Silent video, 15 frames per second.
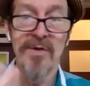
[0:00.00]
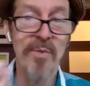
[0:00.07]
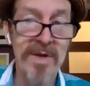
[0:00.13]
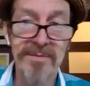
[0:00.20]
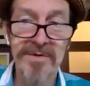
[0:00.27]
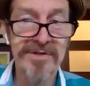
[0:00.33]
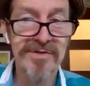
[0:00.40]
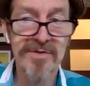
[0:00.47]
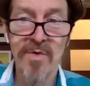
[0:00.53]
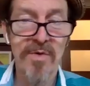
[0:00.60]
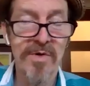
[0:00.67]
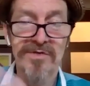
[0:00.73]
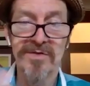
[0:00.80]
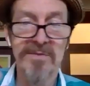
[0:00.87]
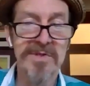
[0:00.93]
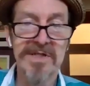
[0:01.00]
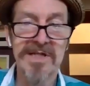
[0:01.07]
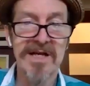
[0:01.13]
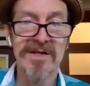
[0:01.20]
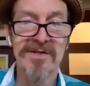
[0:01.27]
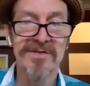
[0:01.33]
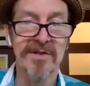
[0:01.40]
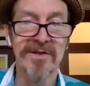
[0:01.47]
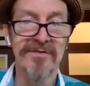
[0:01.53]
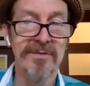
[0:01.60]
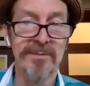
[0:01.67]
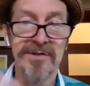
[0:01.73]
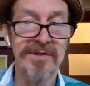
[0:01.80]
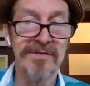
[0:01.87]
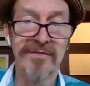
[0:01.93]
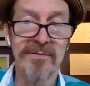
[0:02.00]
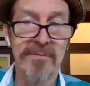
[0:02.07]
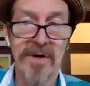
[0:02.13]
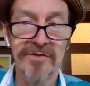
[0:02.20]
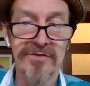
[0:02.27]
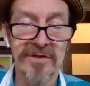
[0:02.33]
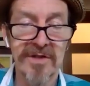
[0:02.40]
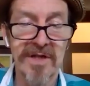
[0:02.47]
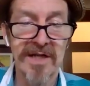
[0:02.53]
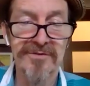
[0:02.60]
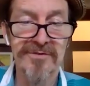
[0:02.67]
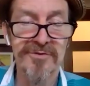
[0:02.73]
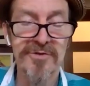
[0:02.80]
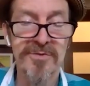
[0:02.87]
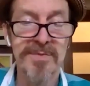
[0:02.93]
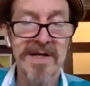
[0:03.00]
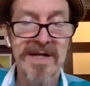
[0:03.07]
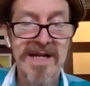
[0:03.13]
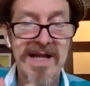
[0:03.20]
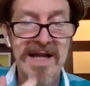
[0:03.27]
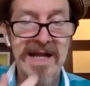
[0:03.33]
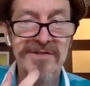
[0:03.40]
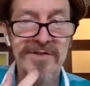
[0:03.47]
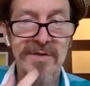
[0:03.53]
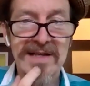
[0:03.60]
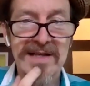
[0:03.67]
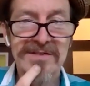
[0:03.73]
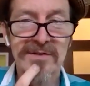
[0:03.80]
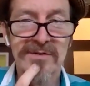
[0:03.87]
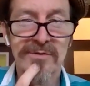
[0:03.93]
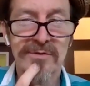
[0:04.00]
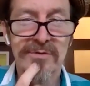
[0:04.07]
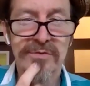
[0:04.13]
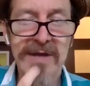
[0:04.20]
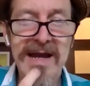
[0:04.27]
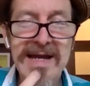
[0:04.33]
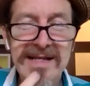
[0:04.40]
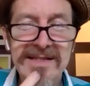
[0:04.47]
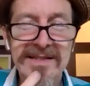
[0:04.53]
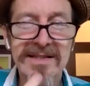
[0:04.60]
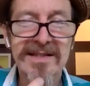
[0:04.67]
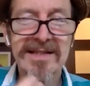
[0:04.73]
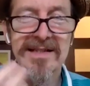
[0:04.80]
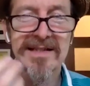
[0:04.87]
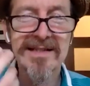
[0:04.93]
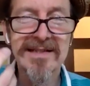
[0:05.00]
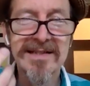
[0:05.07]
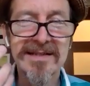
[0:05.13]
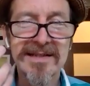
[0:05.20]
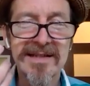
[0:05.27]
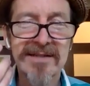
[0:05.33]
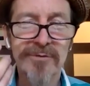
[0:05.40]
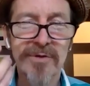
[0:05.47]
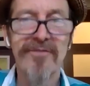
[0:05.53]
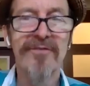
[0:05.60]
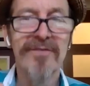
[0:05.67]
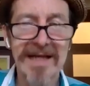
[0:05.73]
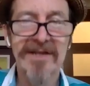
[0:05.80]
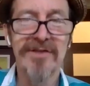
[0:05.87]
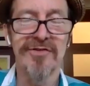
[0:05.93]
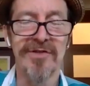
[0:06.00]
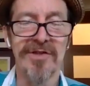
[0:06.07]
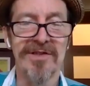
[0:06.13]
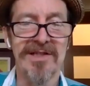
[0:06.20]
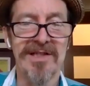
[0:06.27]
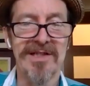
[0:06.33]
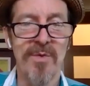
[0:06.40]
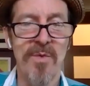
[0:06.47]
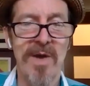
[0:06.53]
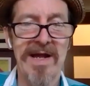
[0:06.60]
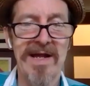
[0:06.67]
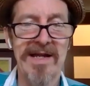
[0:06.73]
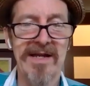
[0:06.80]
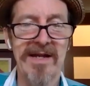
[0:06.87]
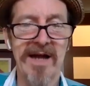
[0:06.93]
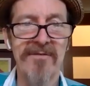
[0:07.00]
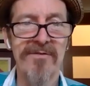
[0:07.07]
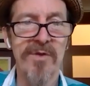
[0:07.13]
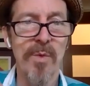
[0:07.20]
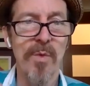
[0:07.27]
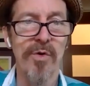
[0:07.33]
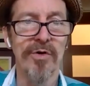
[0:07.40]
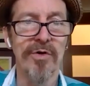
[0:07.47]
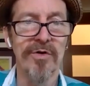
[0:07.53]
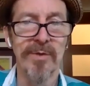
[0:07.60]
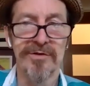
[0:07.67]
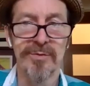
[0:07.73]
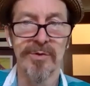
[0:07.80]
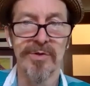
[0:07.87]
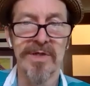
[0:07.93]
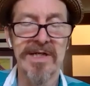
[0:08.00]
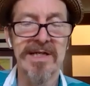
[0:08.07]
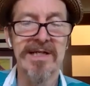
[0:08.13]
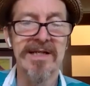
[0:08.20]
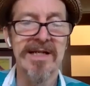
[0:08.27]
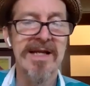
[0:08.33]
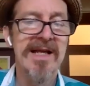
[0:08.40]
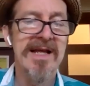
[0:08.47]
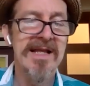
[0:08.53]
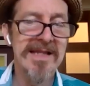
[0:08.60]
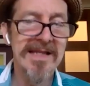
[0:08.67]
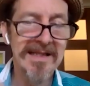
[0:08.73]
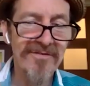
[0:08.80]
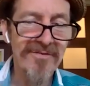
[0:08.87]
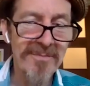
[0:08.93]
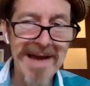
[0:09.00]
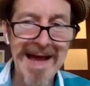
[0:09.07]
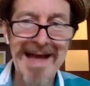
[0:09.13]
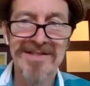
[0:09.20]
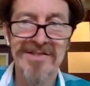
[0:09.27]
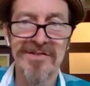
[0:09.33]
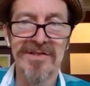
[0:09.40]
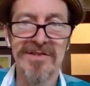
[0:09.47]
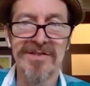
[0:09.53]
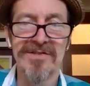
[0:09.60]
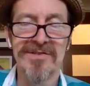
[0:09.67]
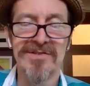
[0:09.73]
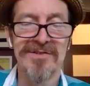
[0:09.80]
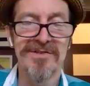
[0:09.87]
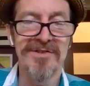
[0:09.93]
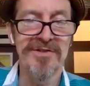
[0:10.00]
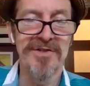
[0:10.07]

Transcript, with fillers: women or somebody else from a different marginalized group. And so that's a great reflection, in a way, of the world which we're in. Think of Massen's, you